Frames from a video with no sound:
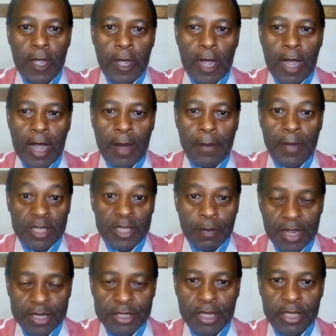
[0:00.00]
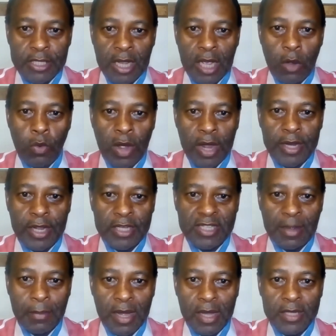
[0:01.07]
As much as one has
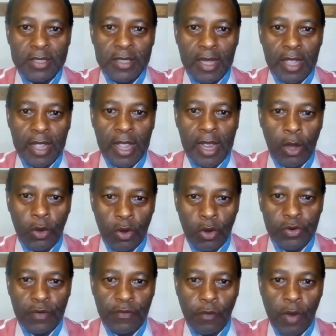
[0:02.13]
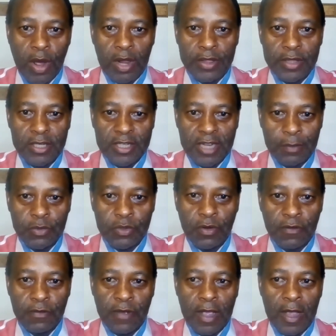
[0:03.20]
amassed a lot of wealth in terms
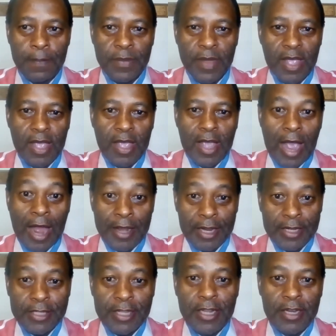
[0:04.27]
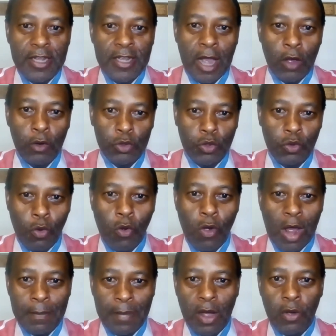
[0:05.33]
of understanding how to go
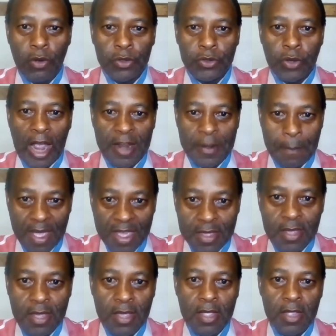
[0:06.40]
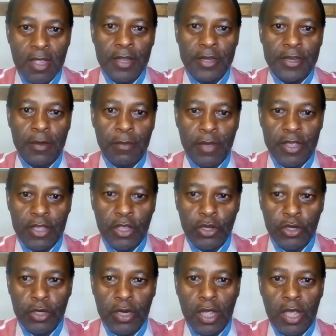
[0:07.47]
about unpacking it and
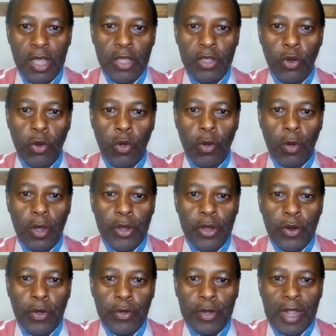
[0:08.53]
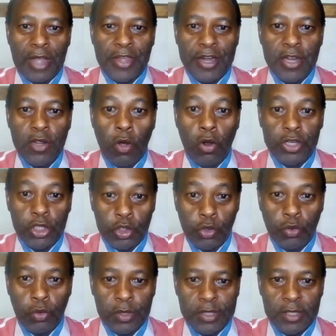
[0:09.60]
making, gathering all the
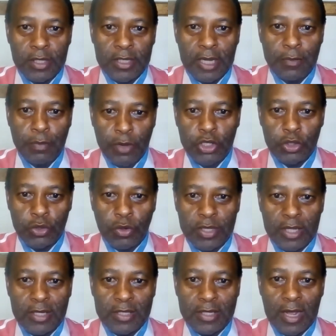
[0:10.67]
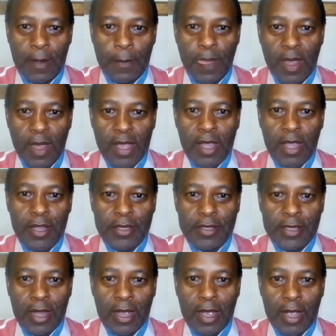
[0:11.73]
tools that make sure that
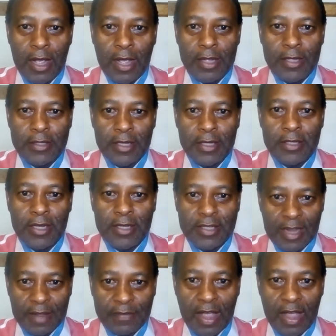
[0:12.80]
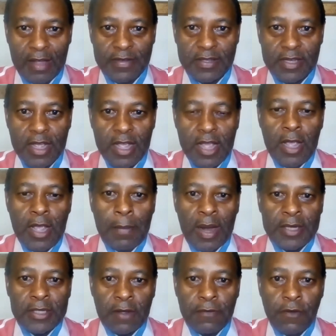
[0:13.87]
it survives.
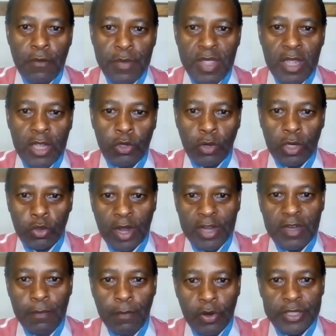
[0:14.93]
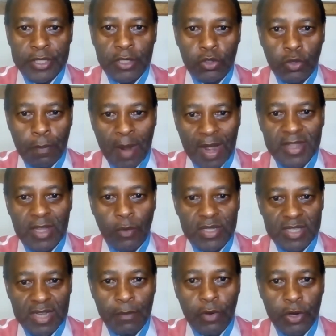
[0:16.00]
But for me, it was quite important to partner with
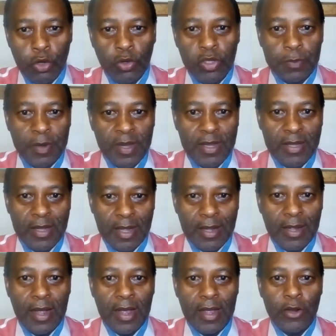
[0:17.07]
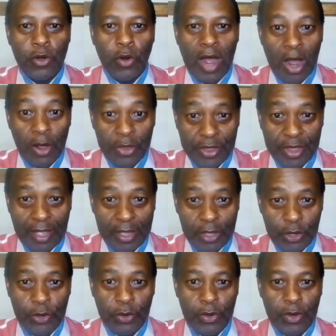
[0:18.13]
somebody who's been, out there,
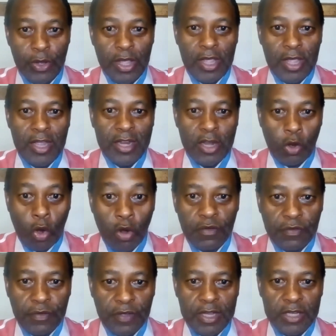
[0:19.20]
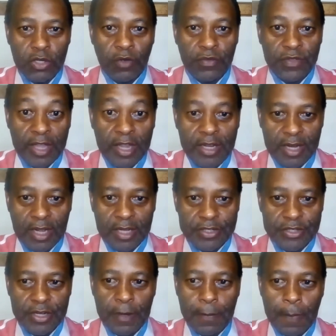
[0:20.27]
in the cold phase of the
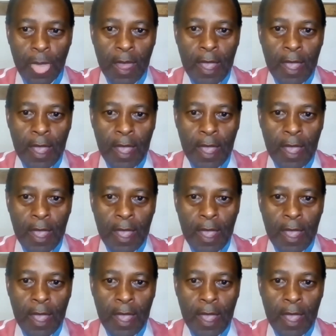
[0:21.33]
industry.